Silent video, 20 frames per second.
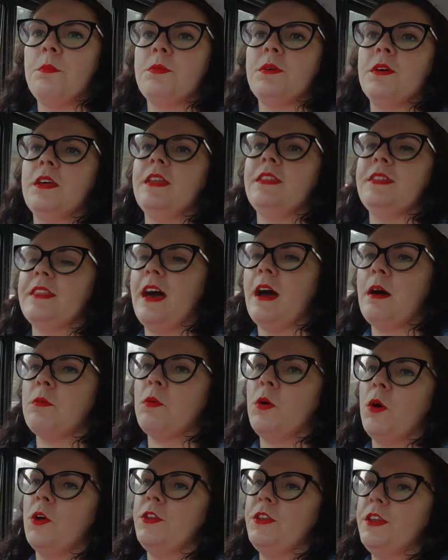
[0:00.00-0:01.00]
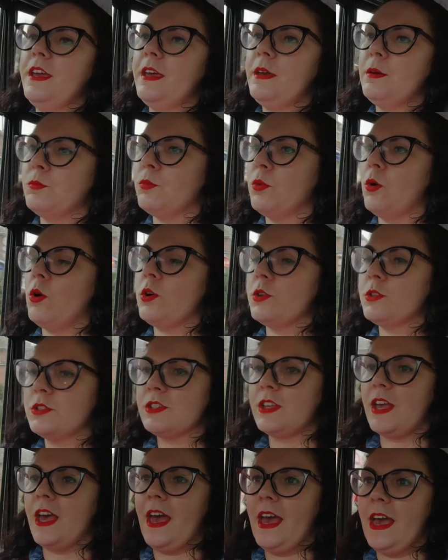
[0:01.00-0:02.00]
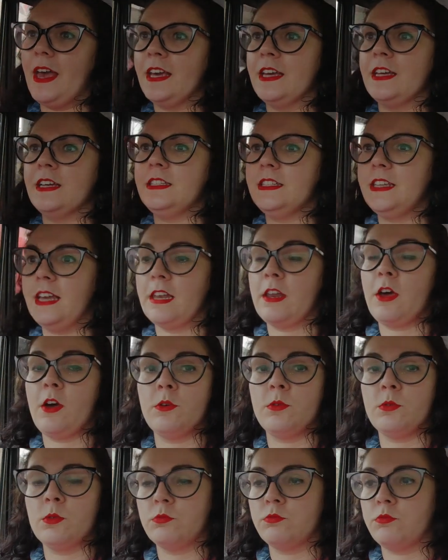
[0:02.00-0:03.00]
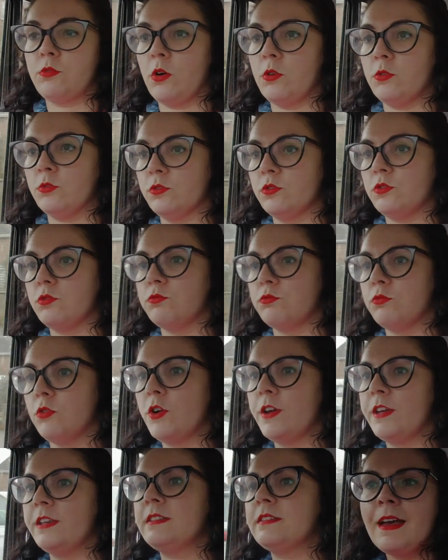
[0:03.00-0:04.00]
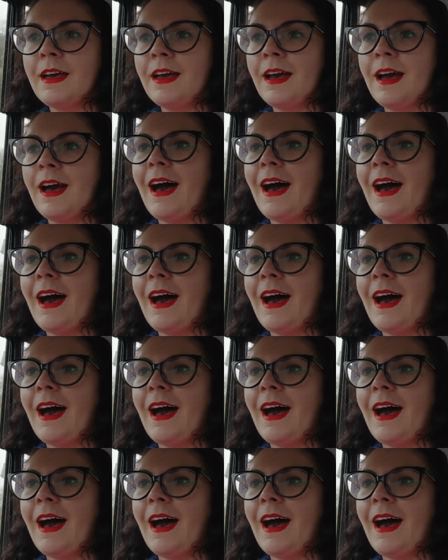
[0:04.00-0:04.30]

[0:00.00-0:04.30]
but in that one it was a yellow Rolls Royce.